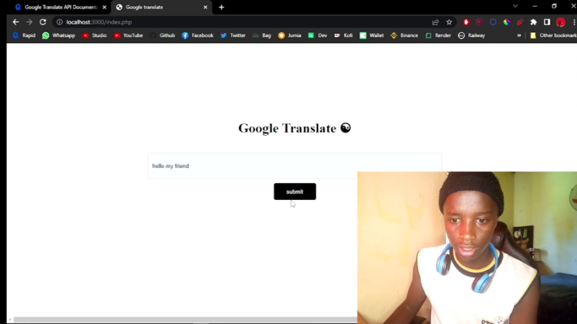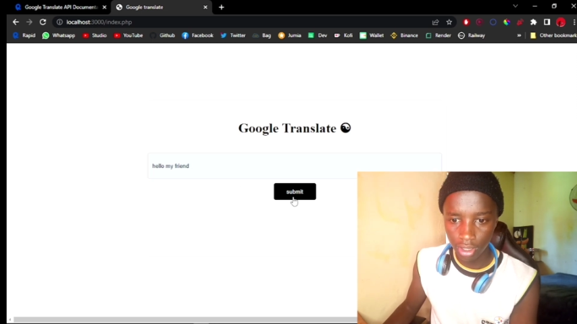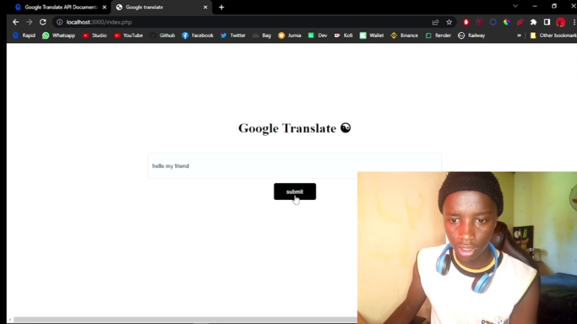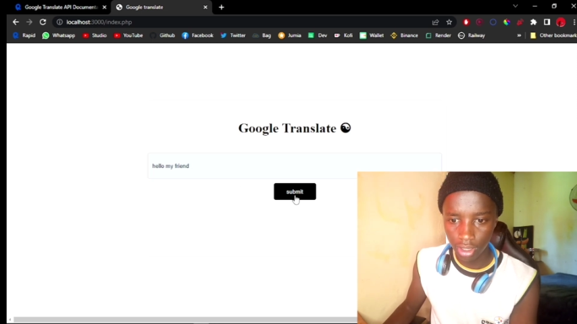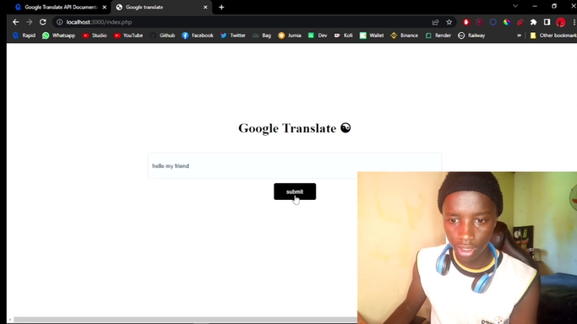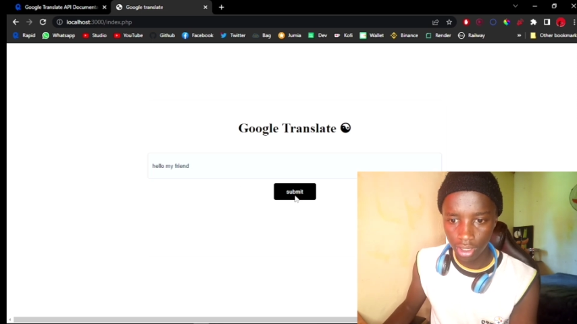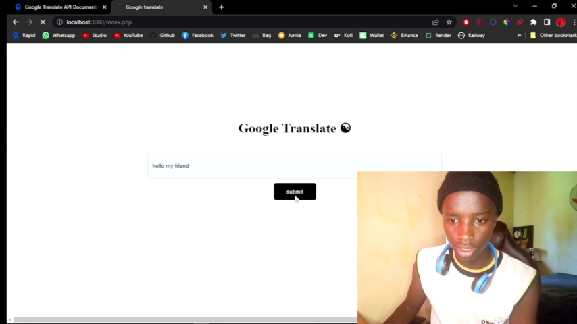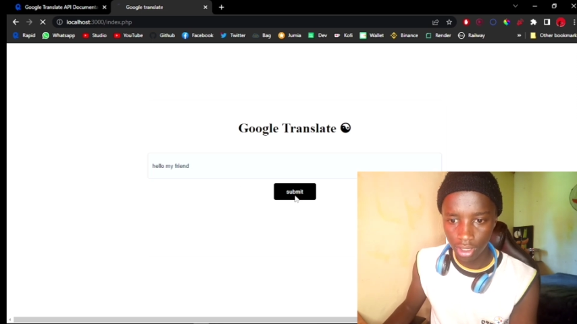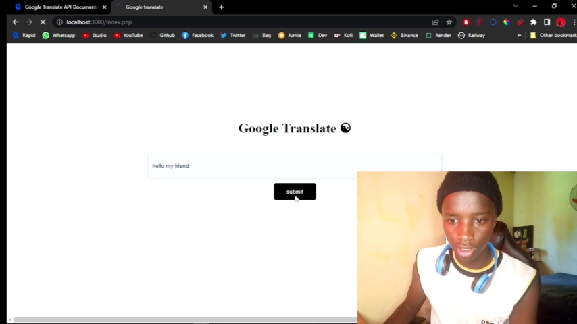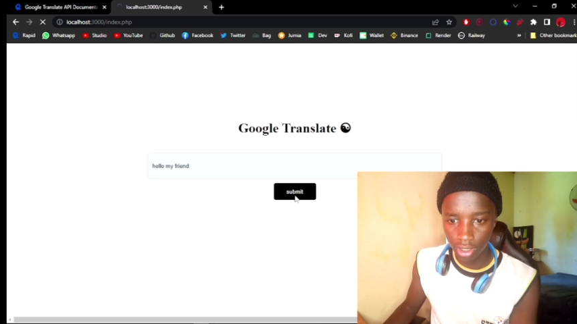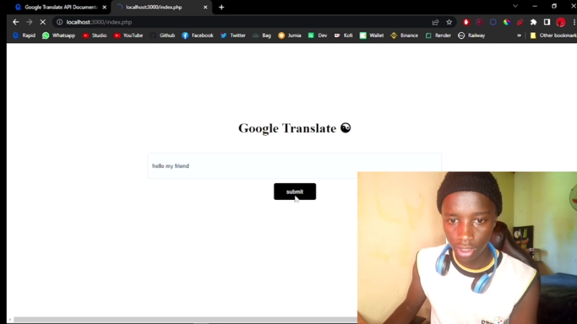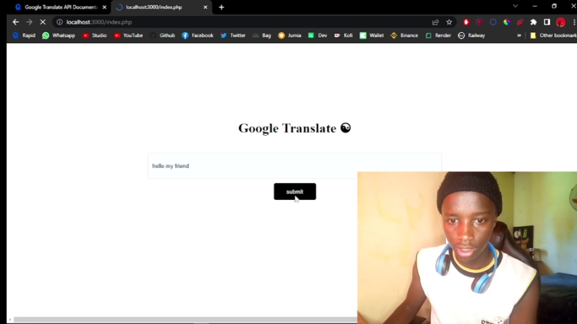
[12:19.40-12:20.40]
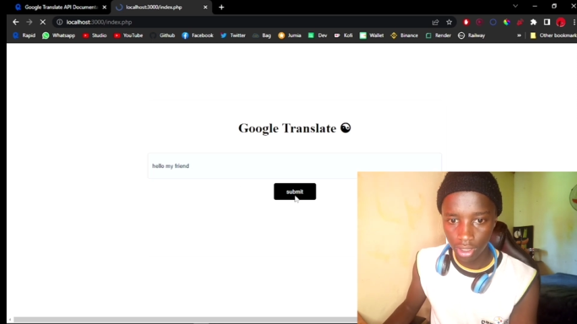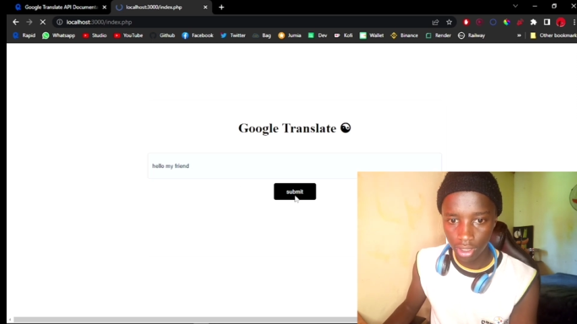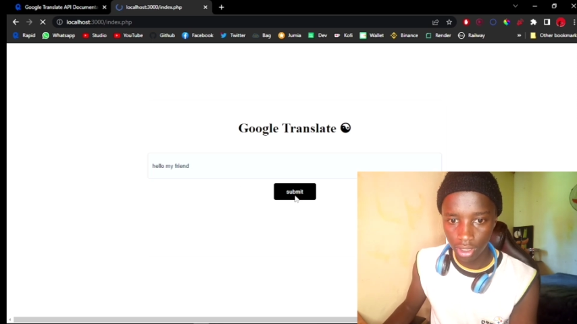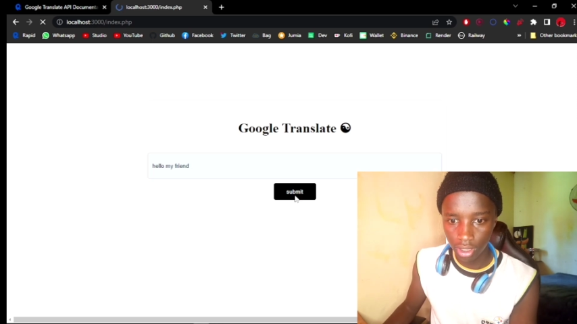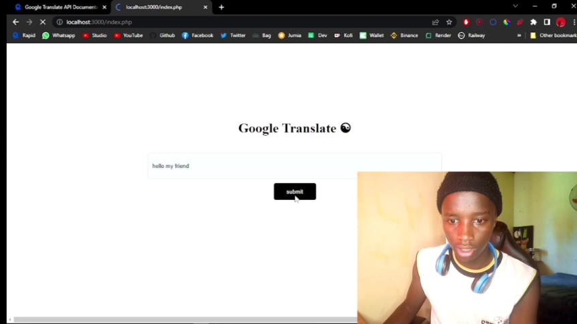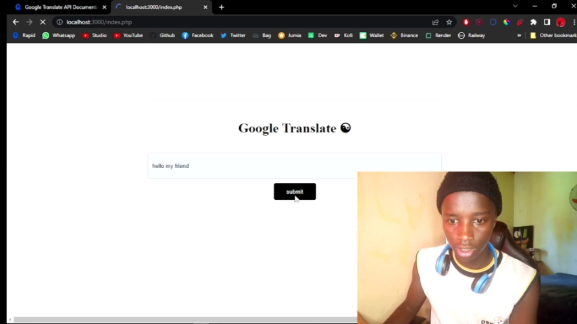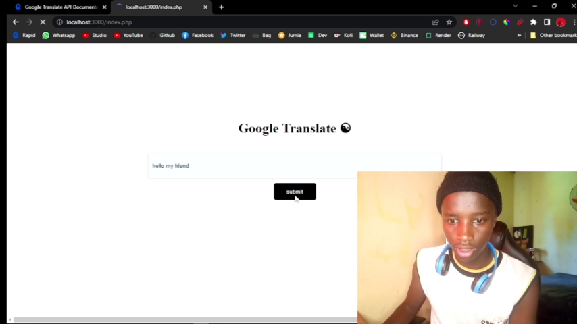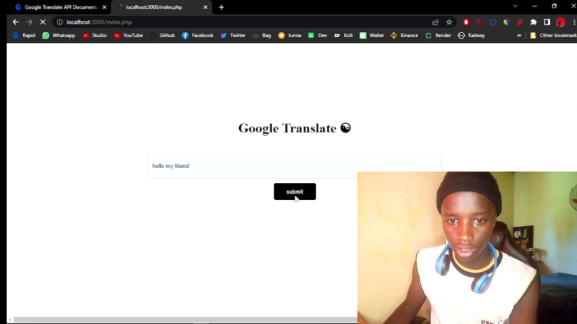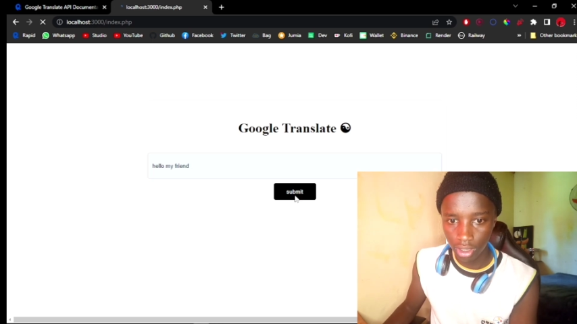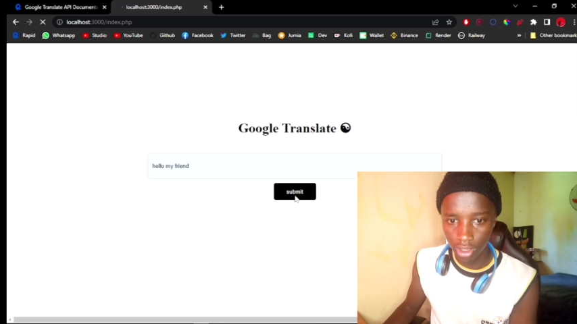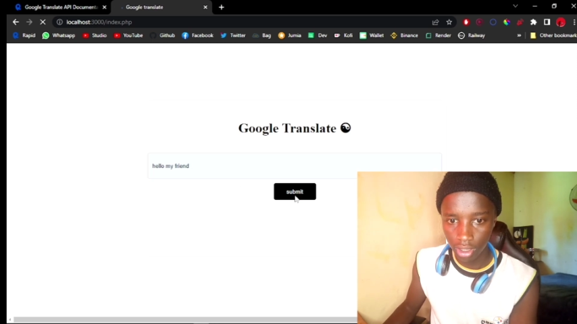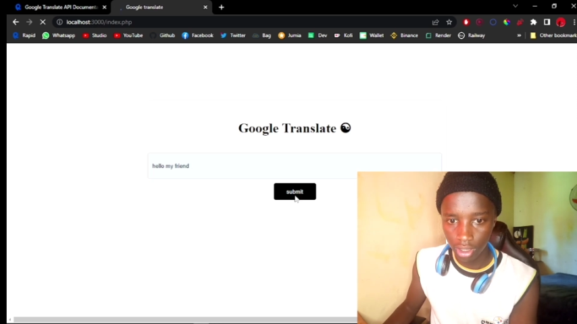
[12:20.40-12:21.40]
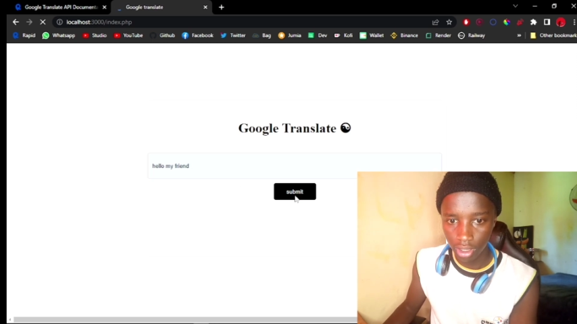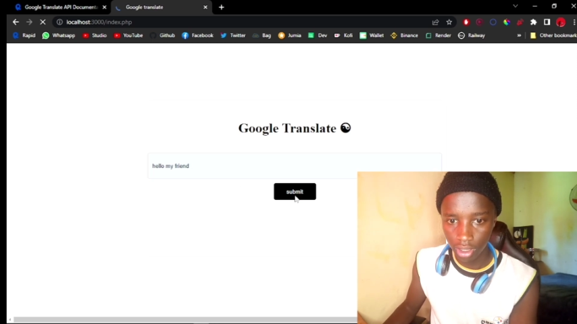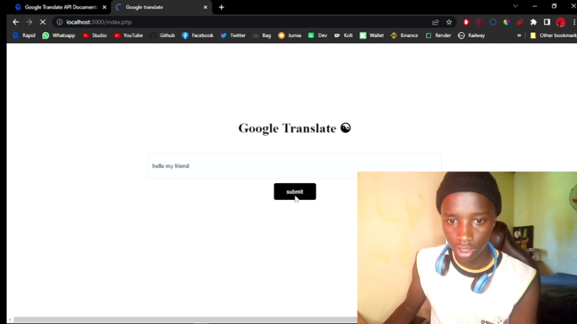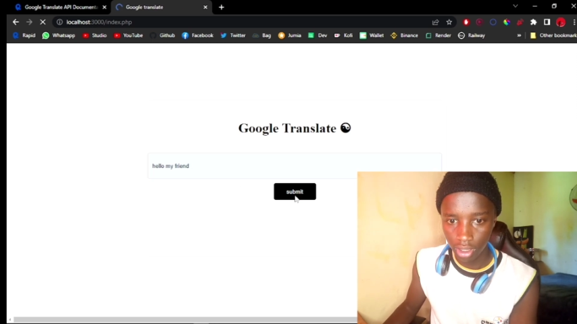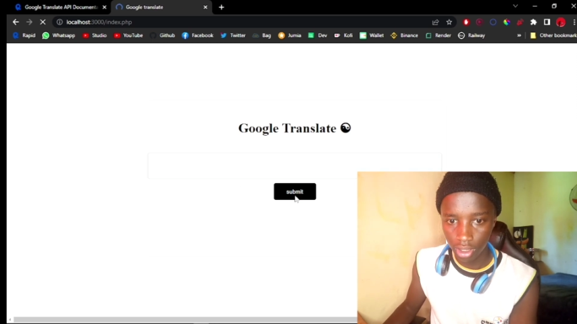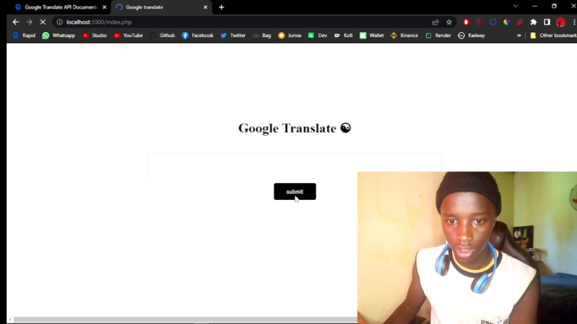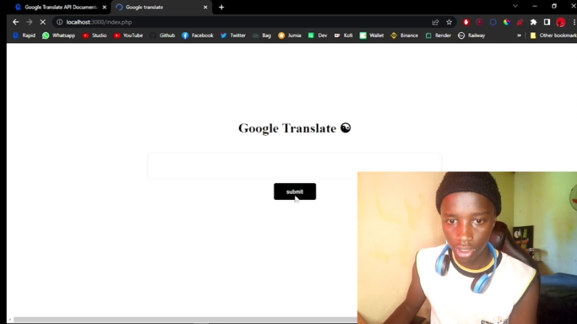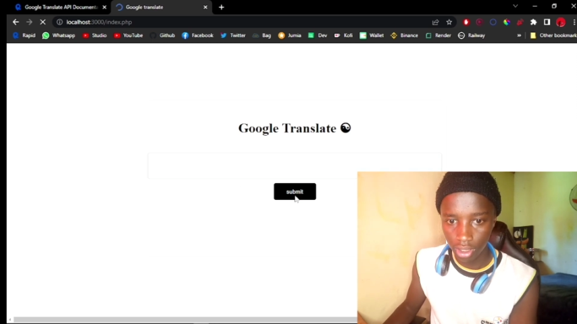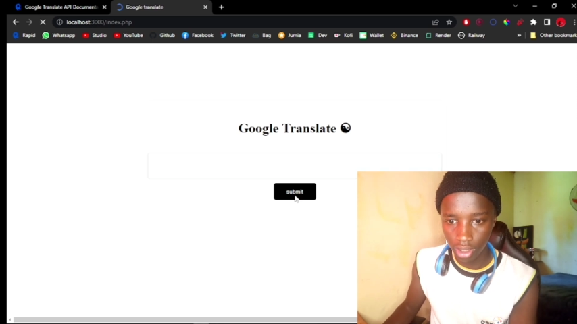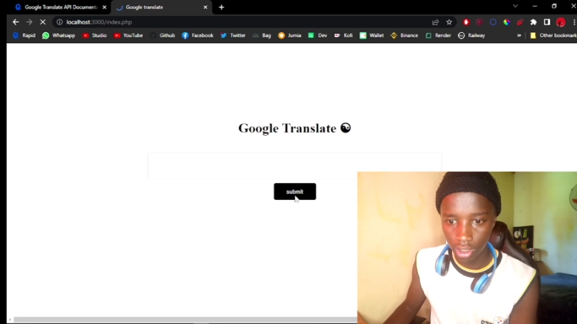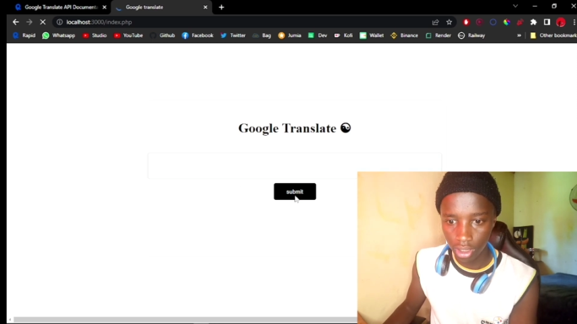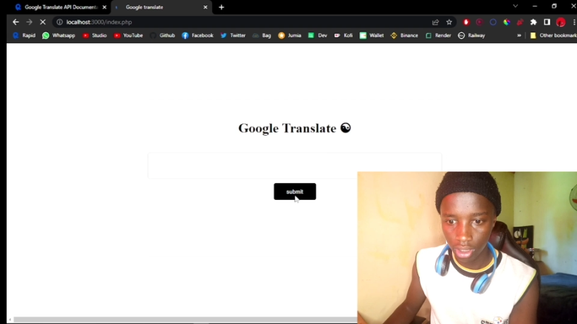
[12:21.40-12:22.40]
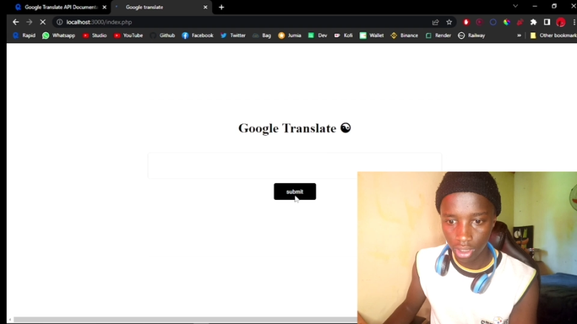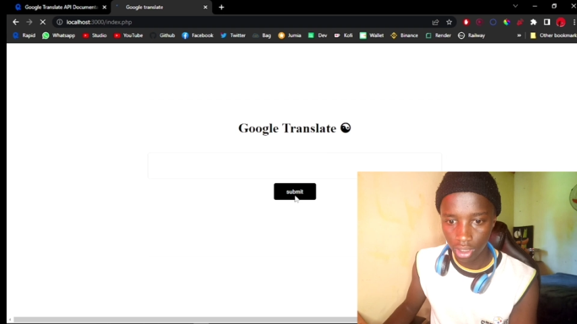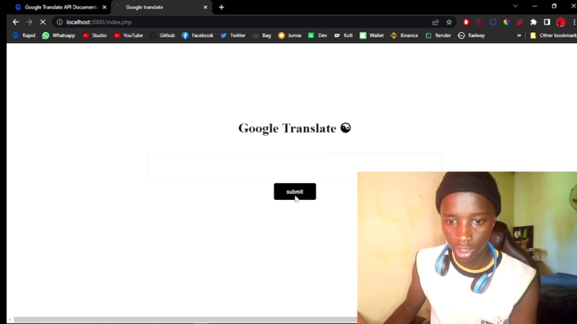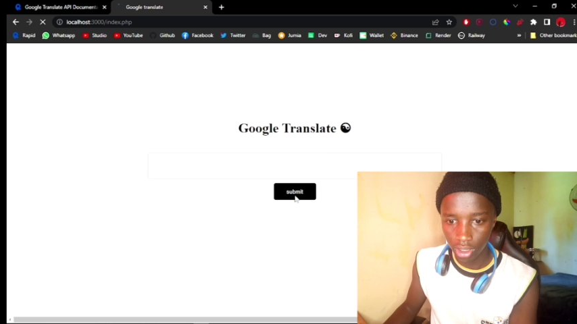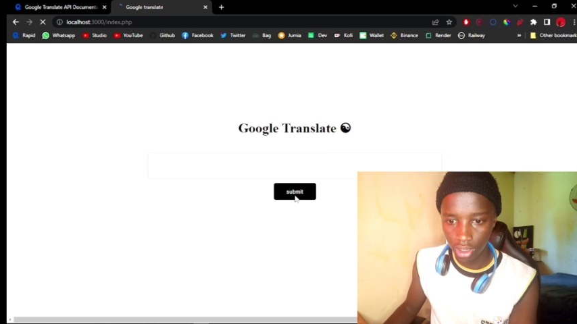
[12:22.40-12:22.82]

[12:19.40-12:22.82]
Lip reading: No one is speaking in this clip.